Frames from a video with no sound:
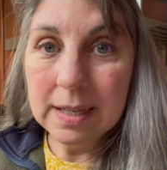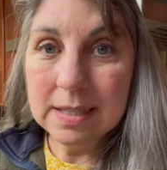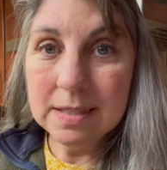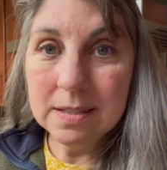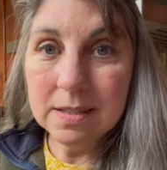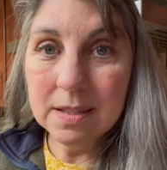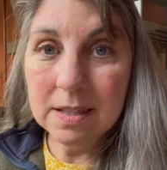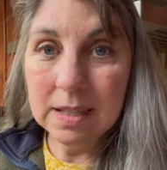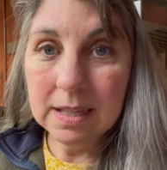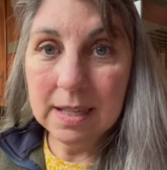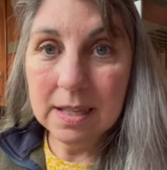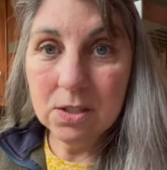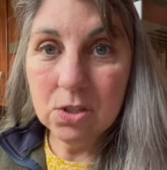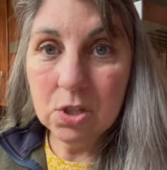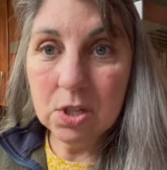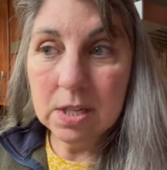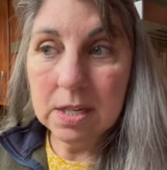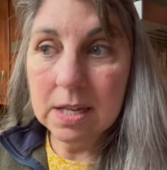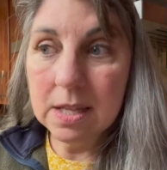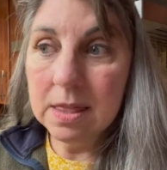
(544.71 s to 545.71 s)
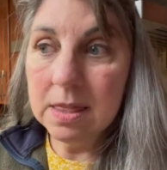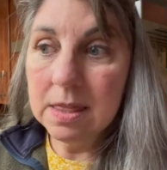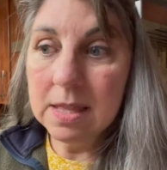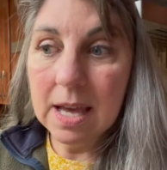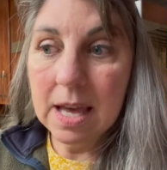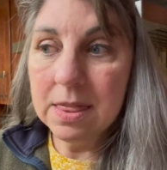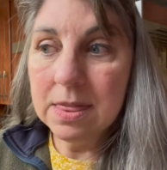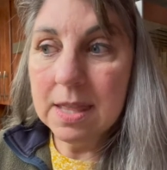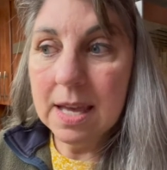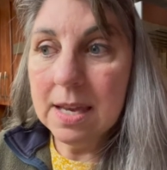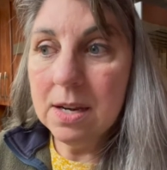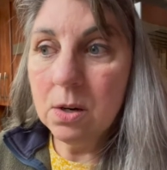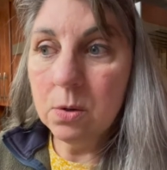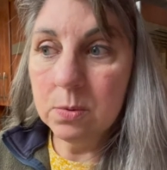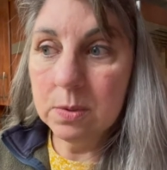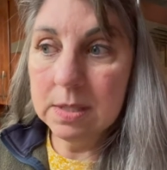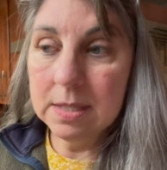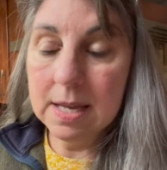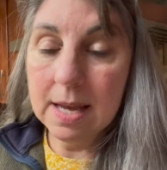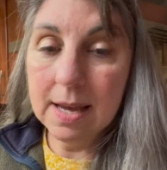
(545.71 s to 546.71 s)
into the kitchen and, and they
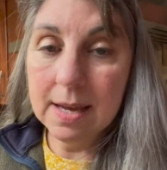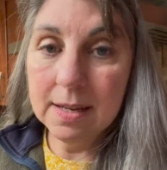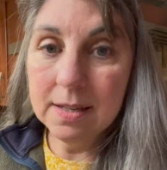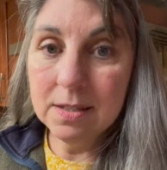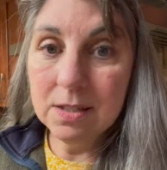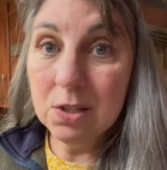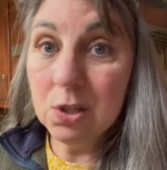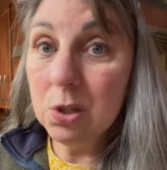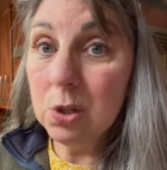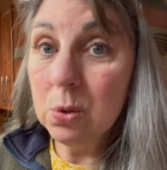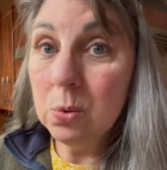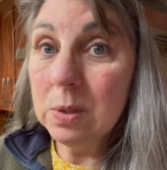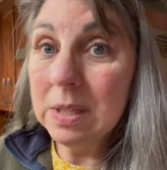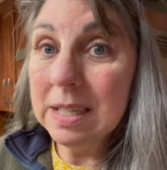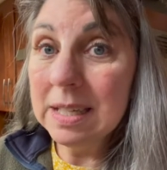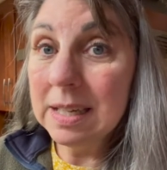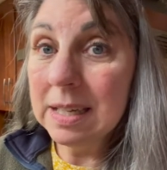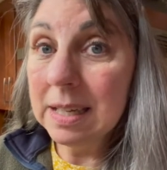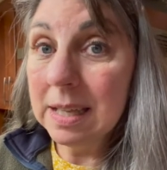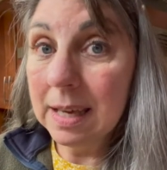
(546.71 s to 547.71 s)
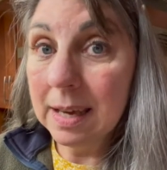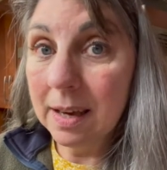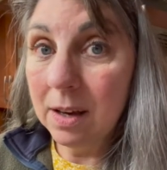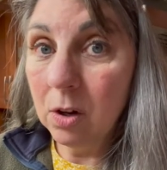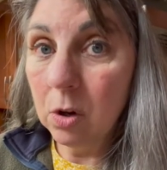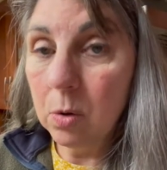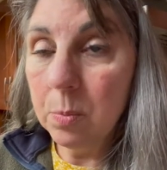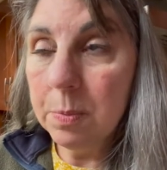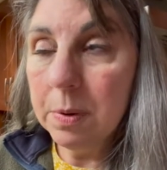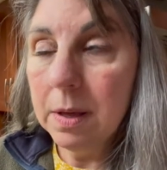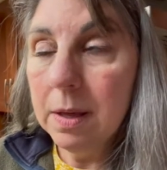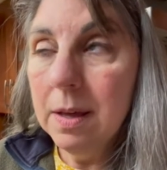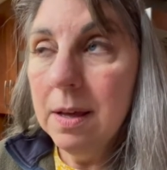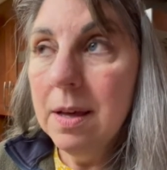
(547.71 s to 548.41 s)
don't say, do you need any help?